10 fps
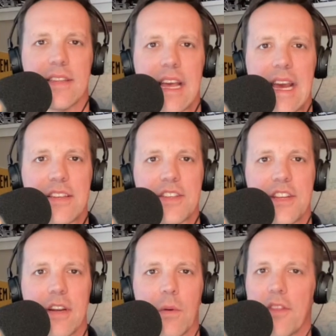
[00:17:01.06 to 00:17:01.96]
last
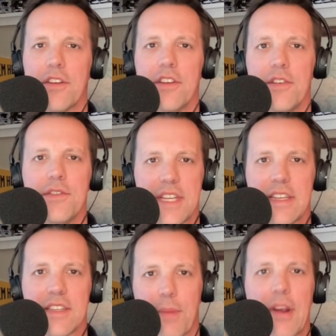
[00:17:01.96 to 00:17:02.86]
year. Well, the news
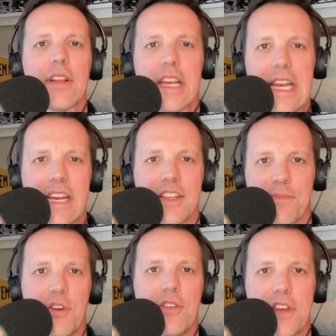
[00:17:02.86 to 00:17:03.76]
is apparently he is
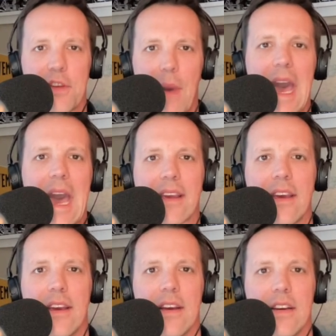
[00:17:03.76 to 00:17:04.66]
moving back
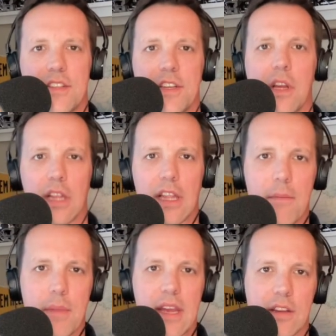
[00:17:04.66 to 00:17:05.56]
to
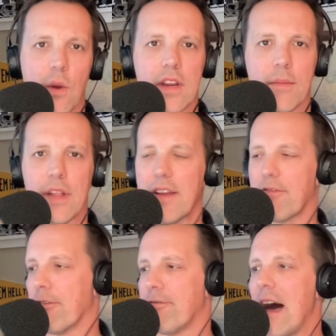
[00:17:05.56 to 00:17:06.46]
Columbia and going to play
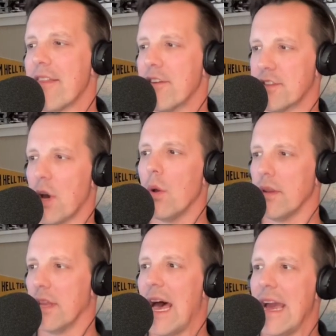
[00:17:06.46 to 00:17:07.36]
for Father
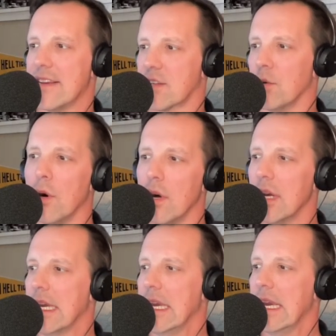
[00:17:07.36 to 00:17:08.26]
Tolton High School
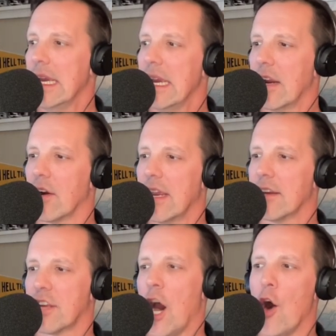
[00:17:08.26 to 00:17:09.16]
here
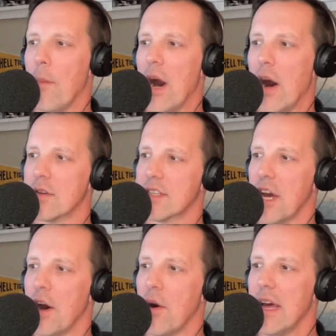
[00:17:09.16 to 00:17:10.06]
in Como.
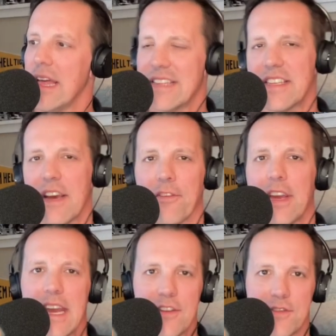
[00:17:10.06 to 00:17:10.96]
So that's definitely
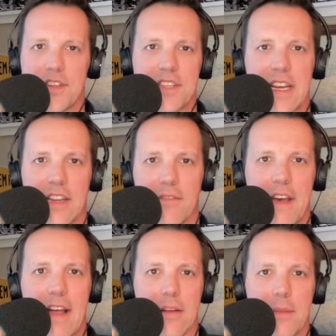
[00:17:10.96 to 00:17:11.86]
an interesting
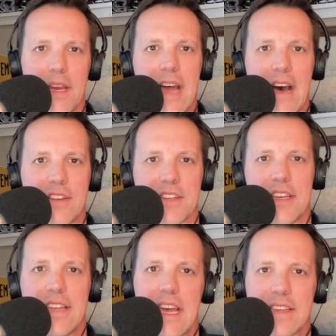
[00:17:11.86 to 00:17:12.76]
development. Obviously,
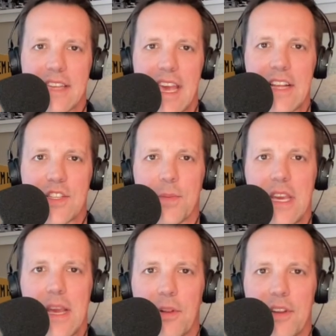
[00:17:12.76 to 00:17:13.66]
Dennis Gates will
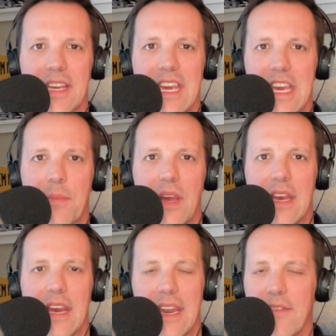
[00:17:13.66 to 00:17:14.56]
be able to keep
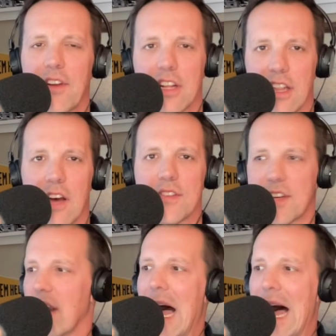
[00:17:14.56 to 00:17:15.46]
an even
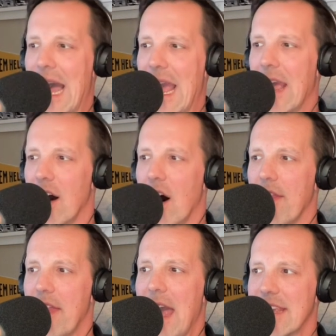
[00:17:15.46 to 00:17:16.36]
closer eye
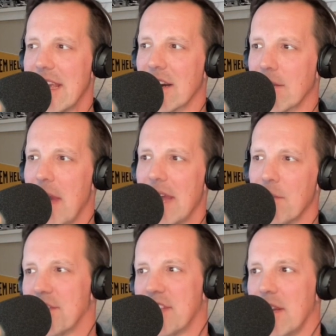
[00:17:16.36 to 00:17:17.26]
on that young man.
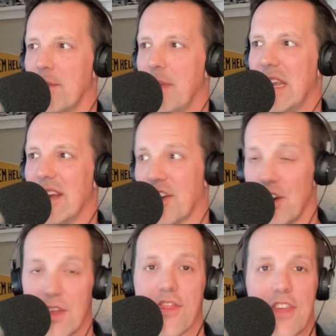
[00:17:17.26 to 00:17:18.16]
Would seem to be a
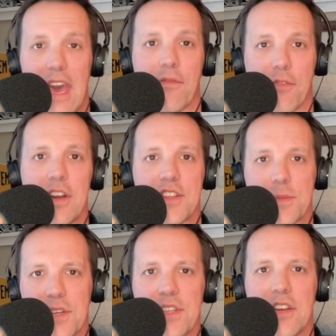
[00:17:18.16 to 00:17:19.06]
good thing for his
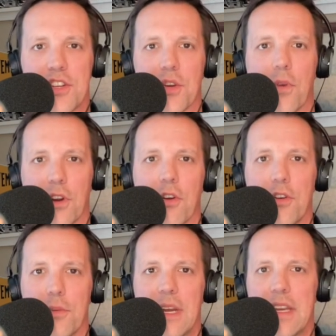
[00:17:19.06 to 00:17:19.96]
potential
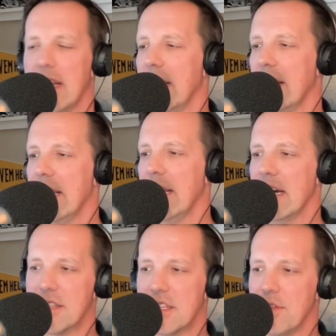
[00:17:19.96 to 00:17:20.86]
recruitment
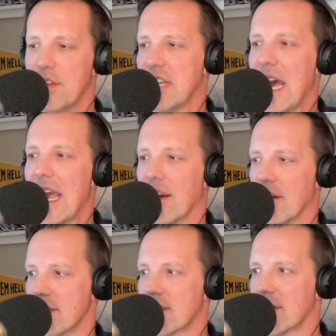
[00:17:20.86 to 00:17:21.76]
to the
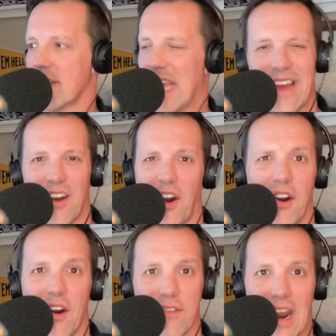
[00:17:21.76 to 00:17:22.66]
Tigers. Can't
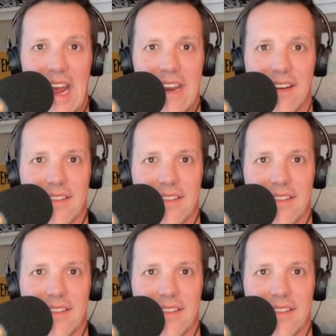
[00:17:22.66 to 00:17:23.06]
hurt, right?